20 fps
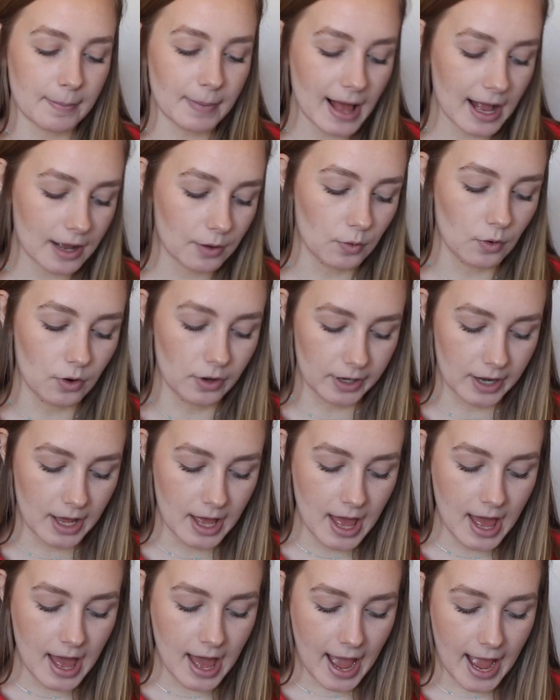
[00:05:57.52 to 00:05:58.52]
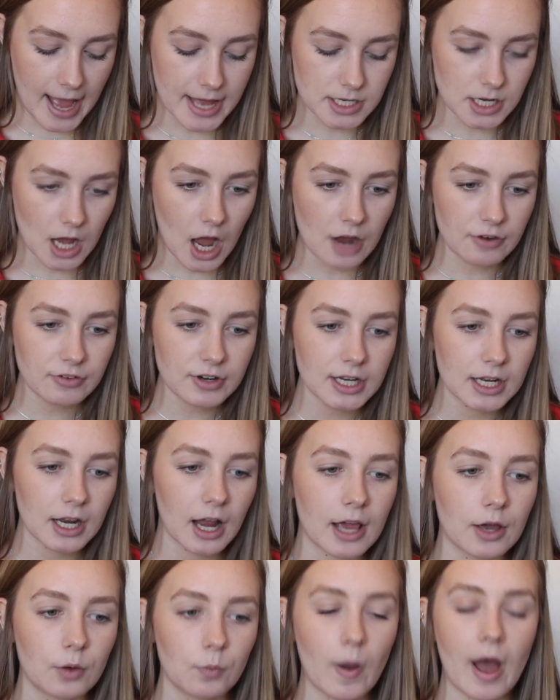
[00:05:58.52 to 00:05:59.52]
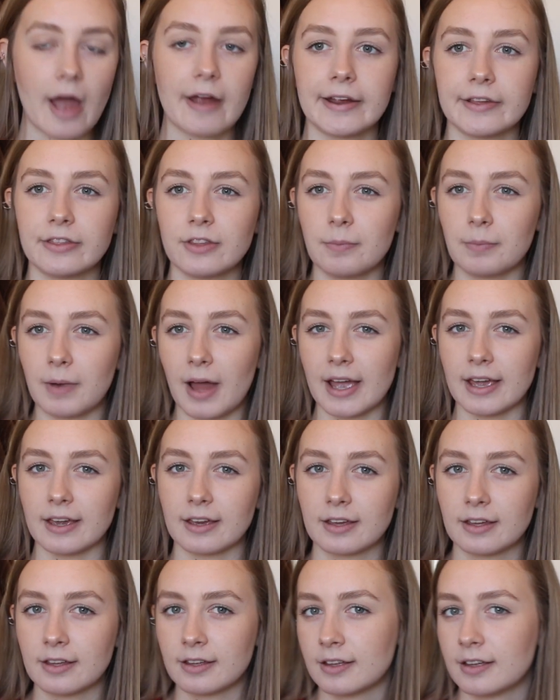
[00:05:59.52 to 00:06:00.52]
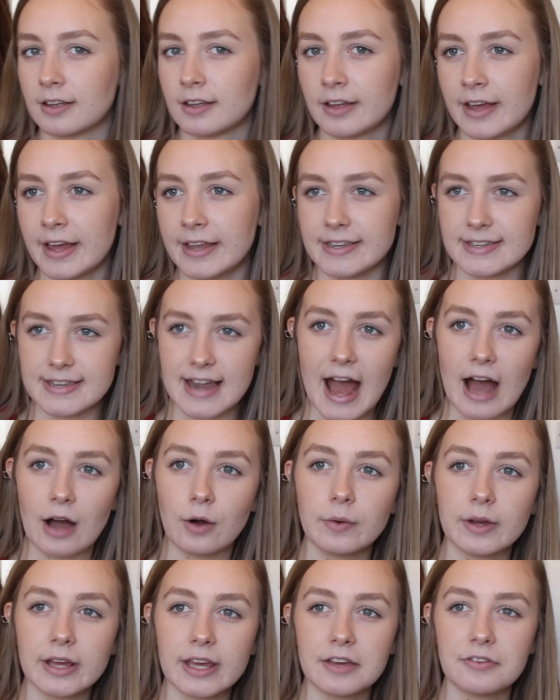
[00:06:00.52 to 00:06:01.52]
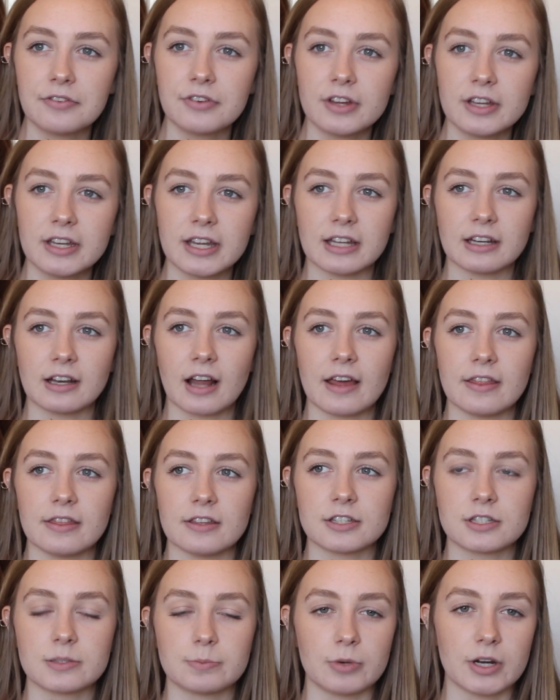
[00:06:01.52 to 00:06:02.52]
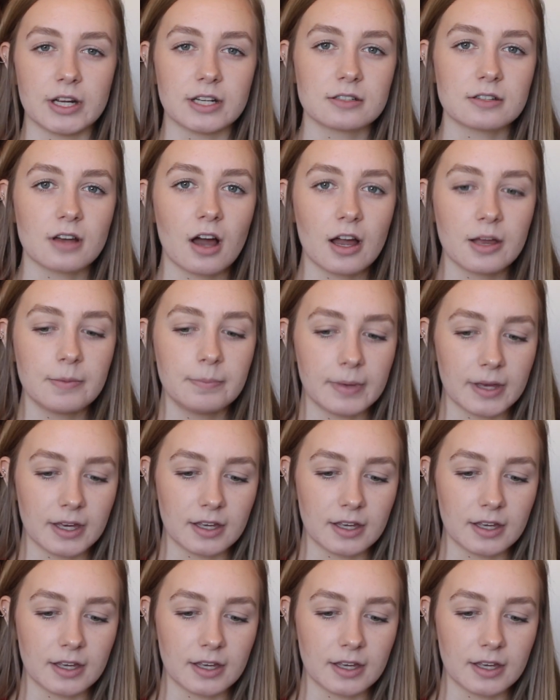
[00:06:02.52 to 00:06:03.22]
a black one. And I really like wearing them, like, now even in, like, the springtime